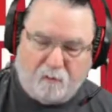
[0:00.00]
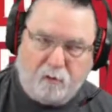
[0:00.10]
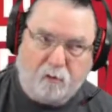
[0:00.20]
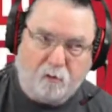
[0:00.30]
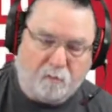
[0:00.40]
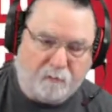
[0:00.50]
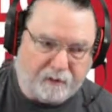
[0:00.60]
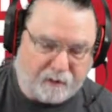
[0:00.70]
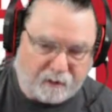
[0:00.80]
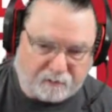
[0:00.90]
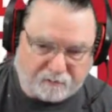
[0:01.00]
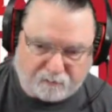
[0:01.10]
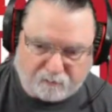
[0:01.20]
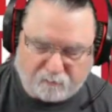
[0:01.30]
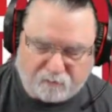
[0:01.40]
Oh my gosh, that
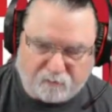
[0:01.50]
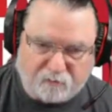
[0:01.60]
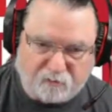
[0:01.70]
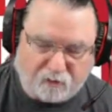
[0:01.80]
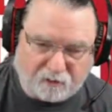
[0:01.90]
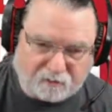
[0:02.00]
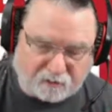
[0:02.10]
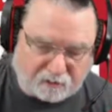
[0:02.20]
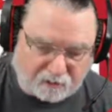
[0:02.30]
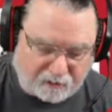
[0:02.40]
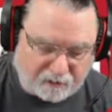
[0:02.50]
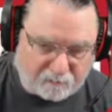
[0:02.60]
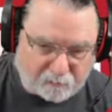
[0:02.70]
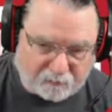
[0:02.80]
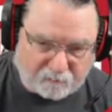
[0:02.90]
thing was exhausting. I can't
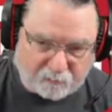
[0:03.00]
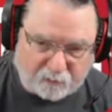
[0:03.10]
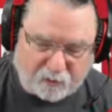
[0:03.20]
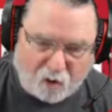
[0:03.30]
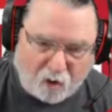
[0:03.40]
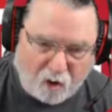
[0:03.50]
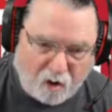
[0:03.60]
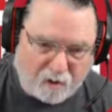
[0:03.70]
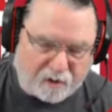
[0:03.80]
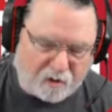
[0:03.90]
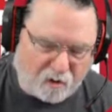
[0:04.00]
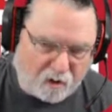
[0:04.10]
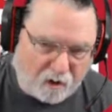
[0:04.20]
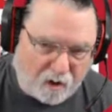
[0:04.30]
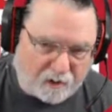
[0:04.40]
believe he went on and
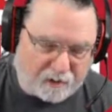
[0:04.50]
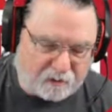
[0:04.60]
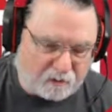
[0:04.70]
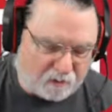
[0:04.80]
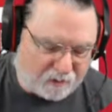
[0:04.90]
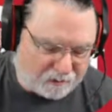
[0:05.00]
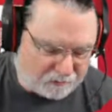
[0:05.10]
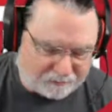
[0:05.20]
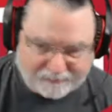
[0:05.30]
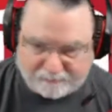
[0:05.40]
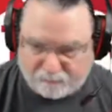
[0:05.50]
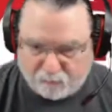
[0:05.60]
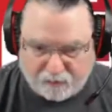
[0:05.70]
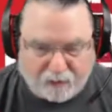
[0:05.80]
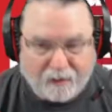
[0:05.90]
on and on. Oh,
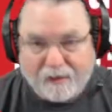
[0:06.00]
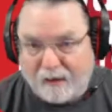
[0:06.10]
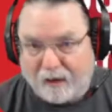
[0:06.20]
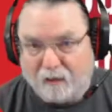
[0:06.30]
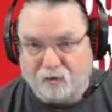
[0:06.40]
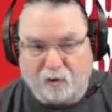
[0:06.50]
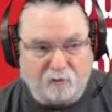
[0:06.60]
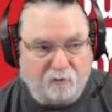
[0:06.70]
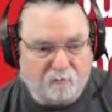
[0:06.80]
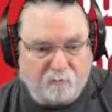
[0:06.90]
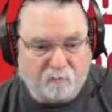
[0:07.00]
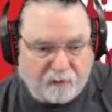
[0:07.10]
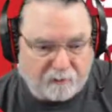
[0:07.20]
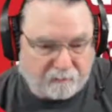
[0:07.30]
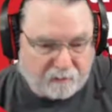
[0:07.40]
anyway, I'll talk to him about
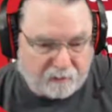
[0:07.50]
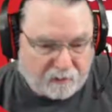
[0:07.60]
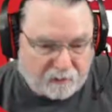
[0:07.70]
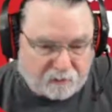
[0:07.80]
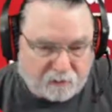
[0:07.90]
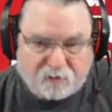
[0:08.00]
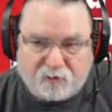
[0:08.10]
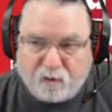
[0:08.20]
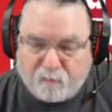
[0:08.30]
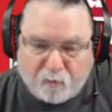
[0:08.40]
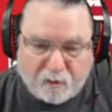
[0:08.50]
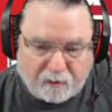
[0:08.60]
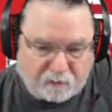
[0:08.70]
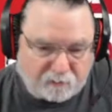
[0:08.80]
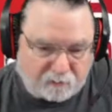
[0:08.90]
it. So let's jump right
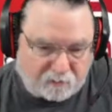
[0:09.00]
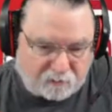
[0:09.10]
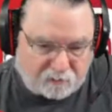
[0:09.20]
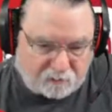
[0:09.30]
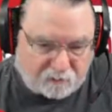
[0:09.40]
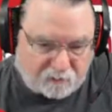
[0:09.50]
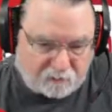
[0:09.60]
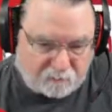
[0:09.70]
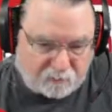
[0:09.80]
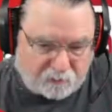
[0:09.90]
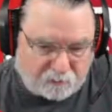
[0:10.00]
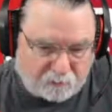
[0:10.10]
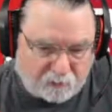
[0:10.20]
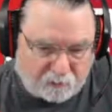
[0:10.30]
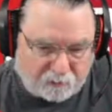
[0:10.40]
into this. Let's get Davinci
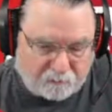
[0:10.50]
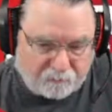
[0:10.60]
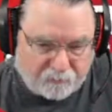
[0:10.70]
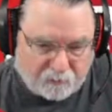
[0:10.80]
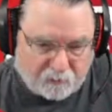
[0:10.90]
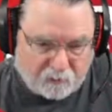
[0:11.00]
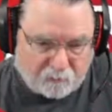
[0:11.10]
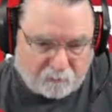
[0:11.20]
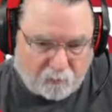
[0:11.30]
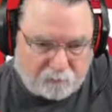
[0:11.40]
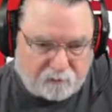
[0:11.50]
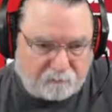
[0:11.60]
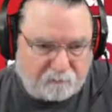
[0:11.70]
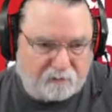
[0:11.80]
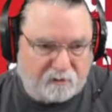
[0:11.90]
running. Most of
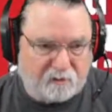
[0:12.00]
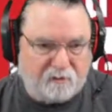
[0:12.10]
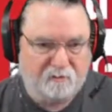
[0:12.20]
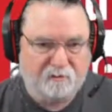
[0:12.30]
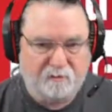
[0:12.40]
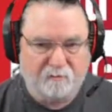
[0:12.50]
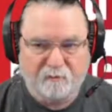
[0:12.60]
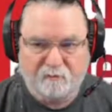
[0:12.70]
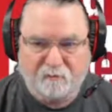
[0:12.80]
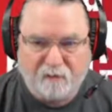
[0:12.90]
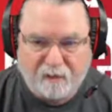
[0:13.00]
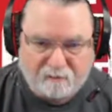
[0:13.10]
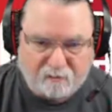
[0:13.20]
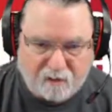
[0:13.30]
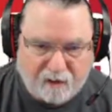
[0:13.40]
you seen some of this
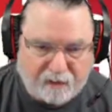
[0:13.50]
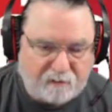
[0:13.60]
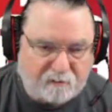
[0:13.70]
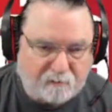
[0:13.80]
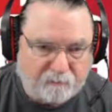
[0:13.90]
last night.